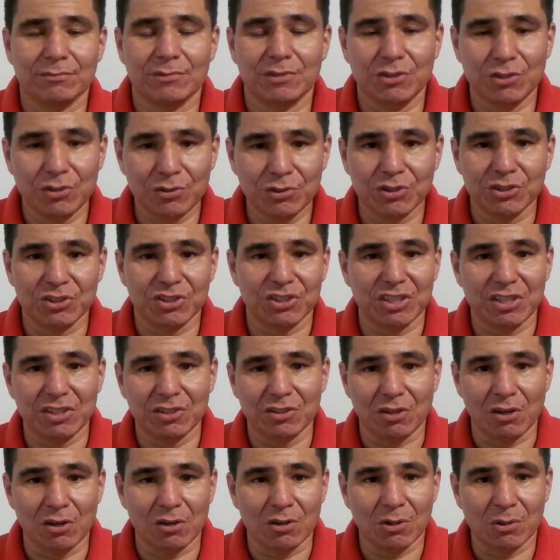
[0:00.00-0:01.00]
you Justine
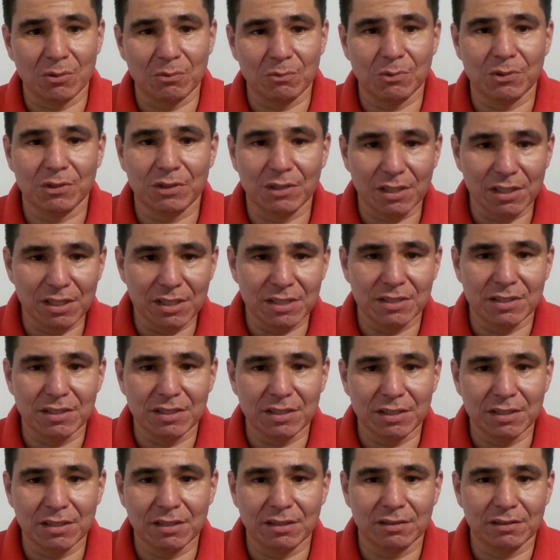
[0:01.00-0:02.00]
talking with
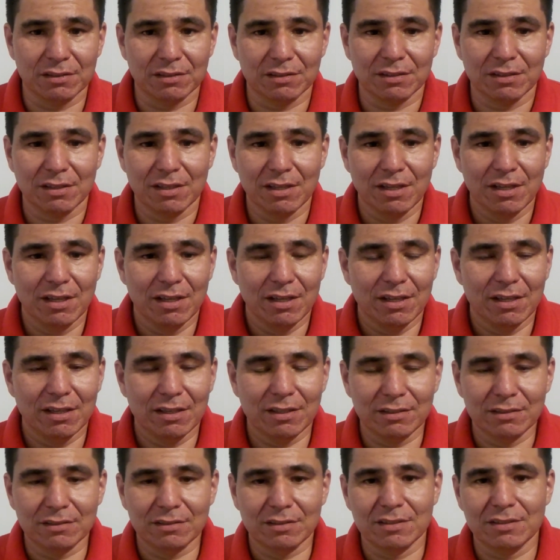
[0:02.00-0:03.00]
Lizzie
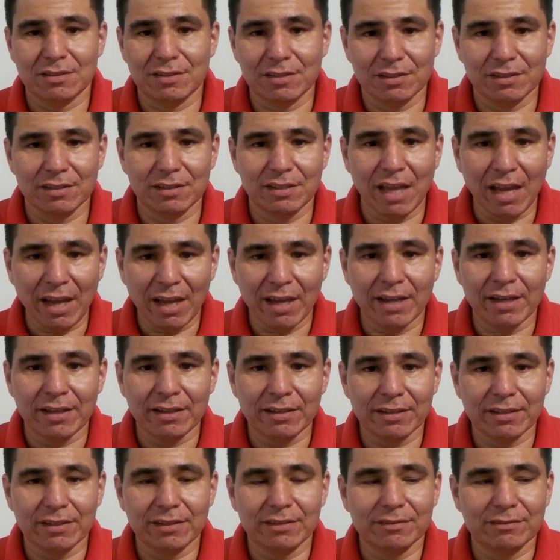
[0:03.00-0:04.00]
and this and that,
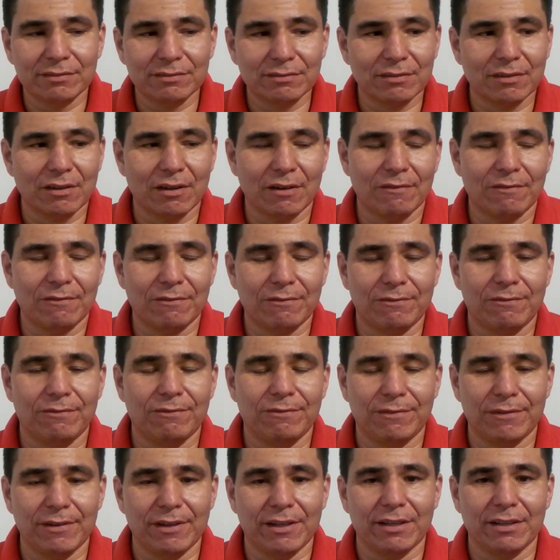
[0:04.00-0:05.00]

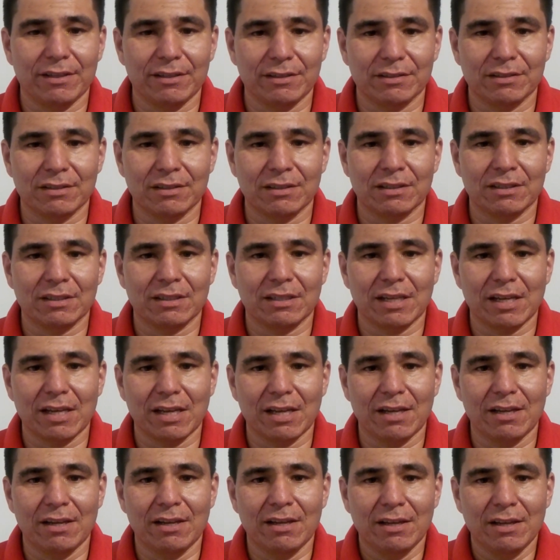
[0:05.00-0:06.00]
and
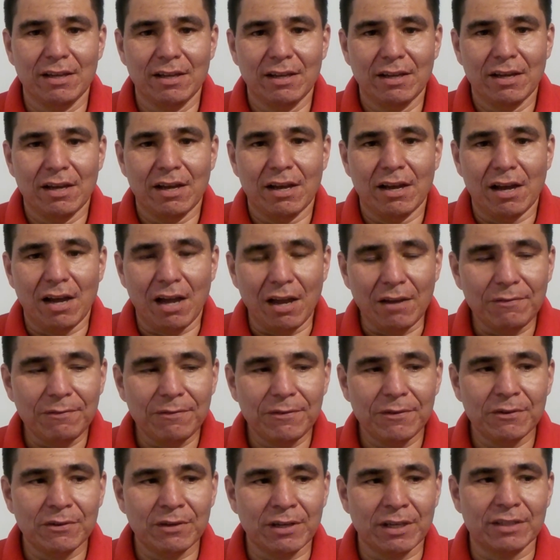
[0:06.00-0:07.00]
I
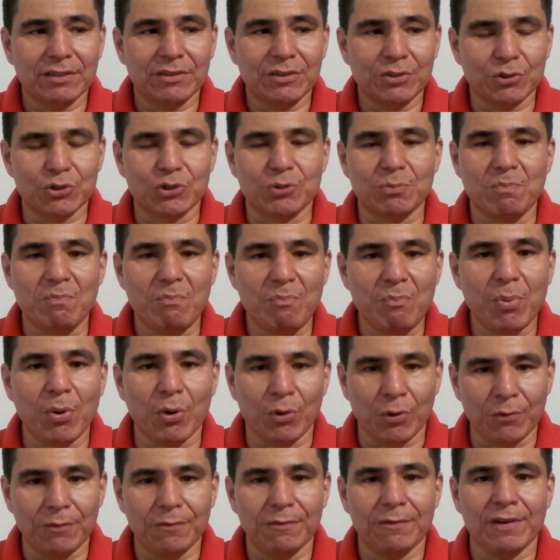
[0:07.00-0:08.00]
feel like there's
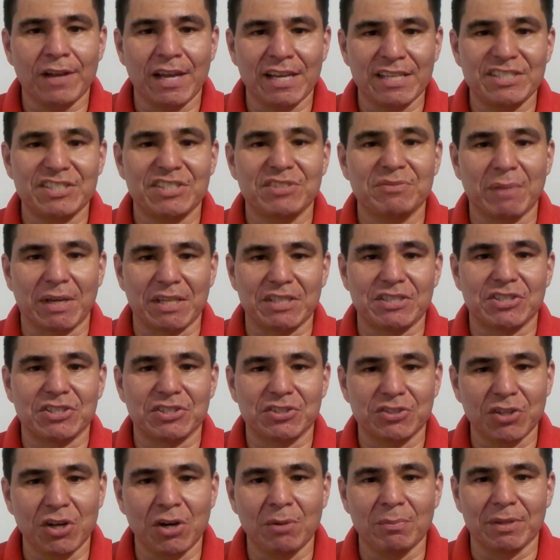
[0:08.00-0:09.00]
butterflies in my
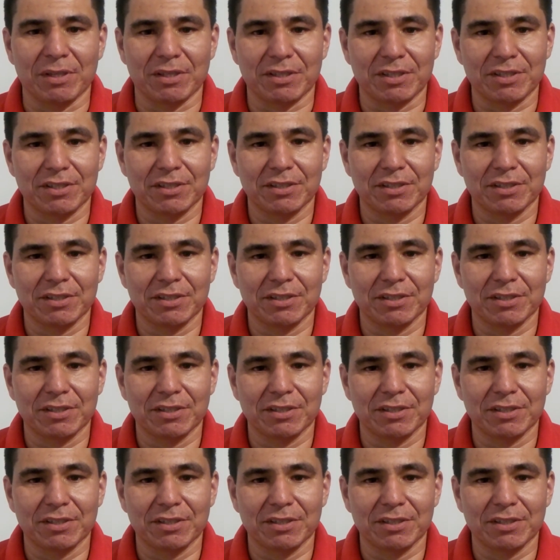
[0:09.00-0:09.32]
stomach